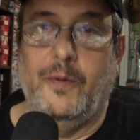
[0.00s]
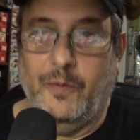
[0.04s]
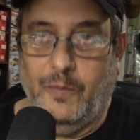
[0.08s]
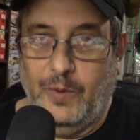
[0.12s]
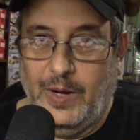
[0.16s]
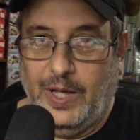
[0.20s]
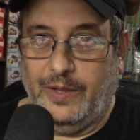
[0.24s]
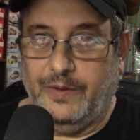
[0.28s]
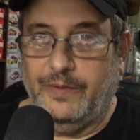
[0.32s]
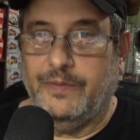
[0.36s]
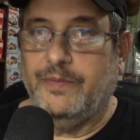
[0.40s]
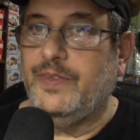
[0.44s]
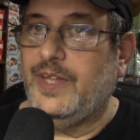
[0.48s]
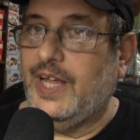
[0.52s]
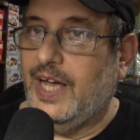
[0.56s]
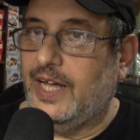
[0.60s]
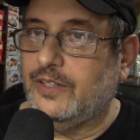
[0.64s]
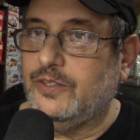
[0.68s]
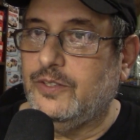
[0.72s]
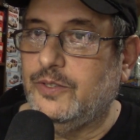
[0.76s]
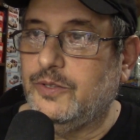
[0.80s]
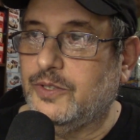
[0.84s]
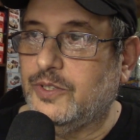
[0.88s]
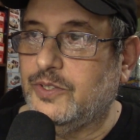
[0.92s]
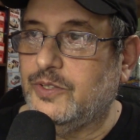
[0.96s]
Well,
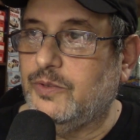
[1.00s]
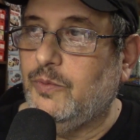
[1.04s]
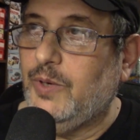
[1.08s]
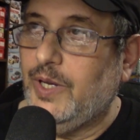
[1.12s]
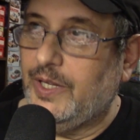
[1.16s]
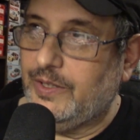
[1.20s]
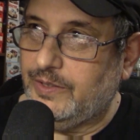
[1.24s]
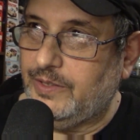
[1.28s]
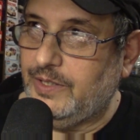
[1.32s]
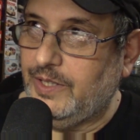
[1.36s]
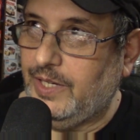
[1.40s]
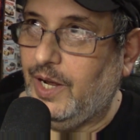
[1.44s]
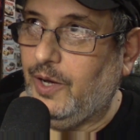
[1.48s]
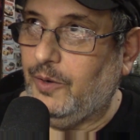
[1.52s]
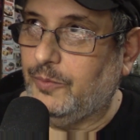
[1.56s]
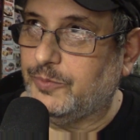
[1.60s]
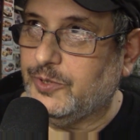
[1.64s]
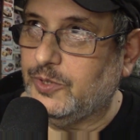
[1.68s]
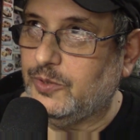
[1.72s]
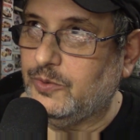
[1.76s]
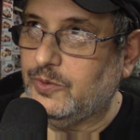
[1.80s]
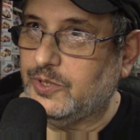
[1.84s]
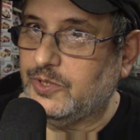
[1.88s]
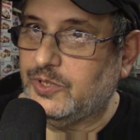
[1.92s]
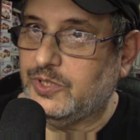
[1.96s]
not Luka. Well, it
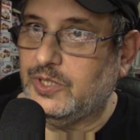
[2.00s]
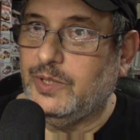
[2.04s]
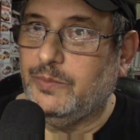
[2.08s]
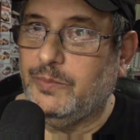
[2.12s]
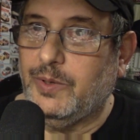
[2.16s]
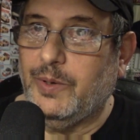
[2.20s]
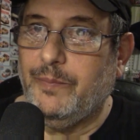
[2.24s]
helps Luka Cee,